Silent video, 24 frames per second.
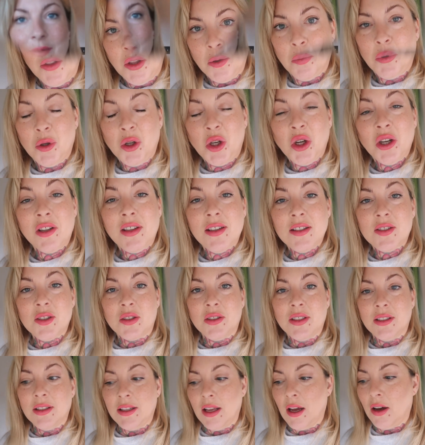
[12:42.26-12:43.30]
The cookies are
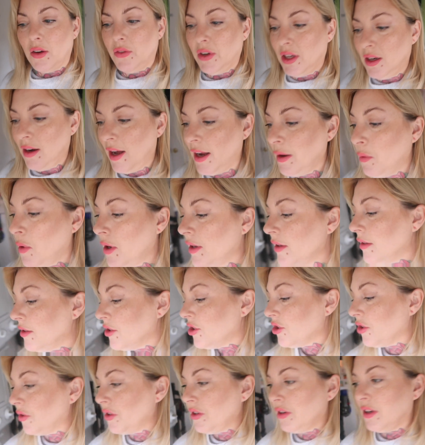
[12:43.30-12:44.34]
in the oven. I wanted to
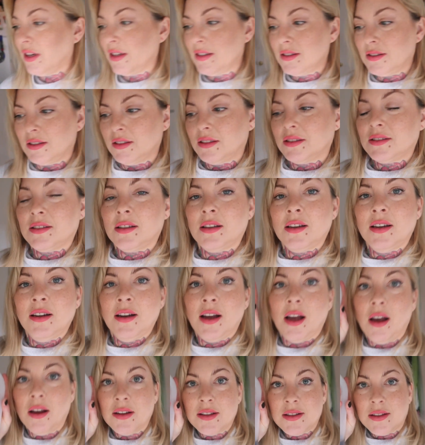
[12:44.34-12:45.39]
show you guys this.
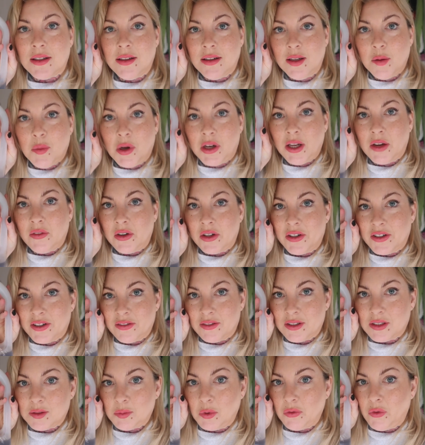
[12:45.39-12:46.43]
Has anybody ever heard of
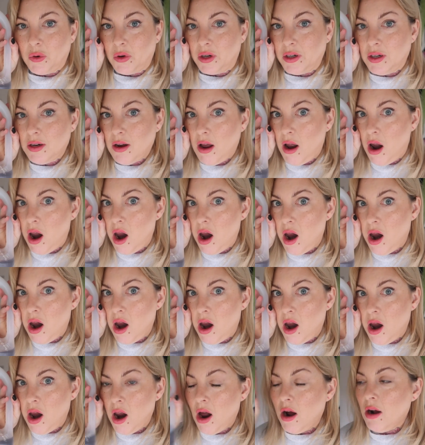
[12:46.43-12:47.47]
this before?
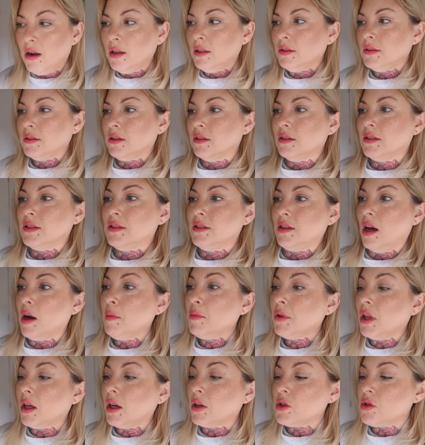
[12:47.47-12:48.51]
The
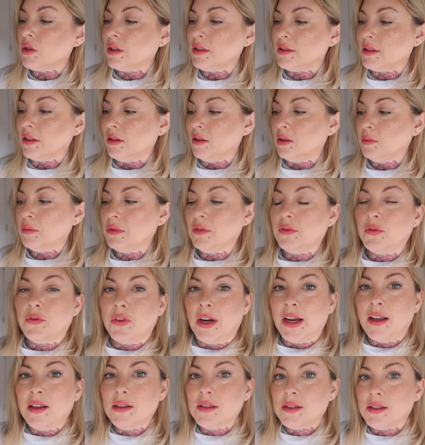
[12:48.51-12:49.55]
Zum laundry soap,
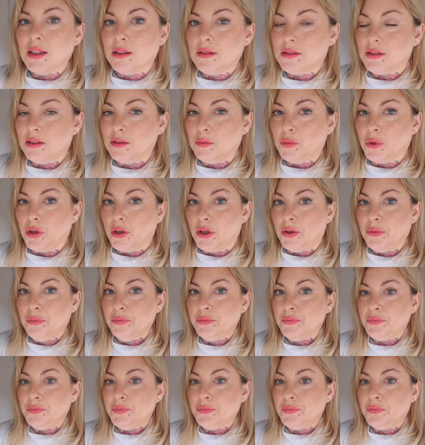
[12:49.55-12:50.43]
frankincense and myrrh.